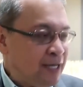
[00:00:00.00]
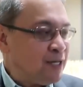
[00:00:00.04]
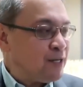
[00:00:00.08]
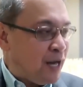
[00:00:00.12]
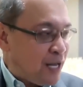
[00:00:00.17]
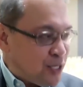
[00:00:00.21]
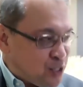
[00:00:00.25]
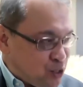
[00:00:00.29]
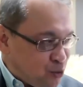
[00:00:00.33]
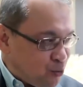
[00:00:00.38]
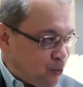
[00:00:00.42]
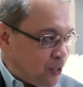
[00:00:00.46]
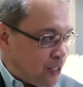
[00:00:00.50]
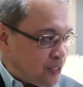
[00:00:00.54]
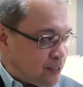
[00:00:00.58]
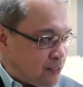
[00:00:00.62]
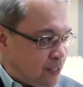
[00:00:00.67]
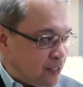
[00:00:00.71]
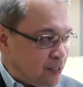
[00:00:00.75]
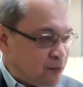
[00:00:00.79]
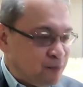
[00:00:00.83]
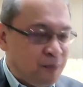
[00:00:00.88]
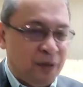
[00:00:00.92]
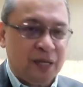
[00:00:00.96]
I
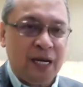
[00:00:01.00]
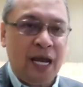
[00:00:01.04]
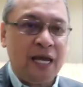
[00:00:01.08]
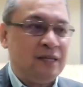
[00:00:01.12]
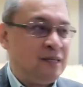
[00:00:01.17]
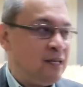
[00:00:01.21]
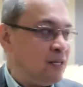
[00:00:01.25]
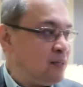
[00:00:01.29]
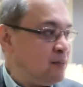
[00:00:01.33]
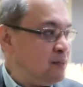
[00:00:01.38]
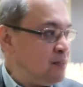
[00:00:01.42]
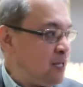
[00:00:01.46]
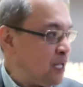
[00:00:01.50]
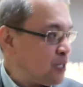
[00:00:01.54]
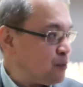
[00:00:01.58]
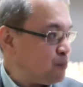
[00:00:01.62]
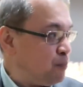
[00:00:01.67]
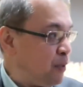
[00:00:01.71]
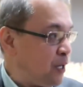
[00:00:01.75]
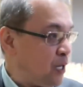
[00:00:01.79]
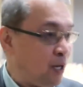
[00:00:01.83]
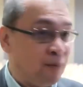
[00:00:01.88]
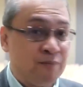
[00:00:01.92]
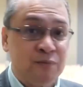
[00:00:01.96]
graduated, but I did
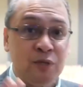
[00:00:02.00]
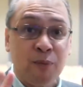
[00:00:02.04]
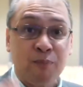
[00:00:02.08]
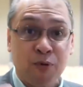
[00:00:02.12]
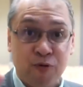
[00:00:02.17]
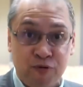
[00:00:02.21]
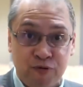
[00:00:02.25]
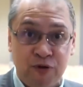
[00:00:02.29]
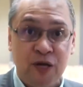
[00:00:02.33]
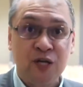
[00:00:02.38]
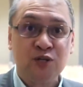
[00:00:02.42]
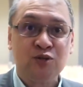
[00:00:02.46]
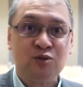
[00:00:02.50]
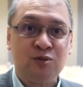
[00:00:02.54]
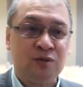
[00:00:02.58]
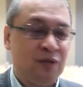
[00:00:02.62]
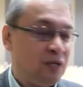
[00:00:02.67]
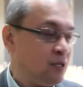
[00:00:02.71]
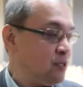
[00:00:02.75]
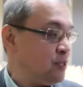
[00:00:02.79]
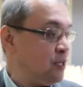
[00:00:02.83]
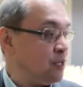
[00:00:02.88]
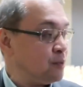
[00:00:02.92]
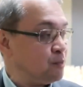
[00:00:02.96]
not become the
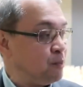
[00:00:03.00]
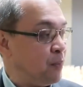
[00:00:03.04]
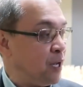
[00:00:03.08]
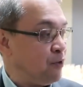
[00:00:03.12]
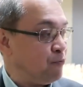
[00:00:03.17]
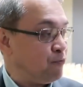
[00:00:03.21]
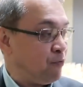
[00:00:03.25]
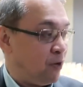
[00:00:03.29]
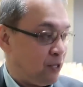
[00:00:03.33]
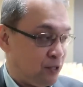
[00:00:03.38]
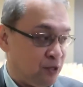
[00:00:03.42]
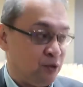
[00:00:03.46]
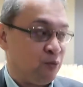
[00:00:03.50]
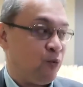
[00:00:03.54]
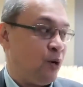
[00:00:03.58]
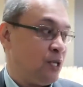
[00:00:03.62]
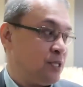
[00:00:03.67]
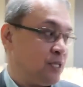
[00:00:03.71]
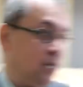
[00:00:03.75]
professional that my father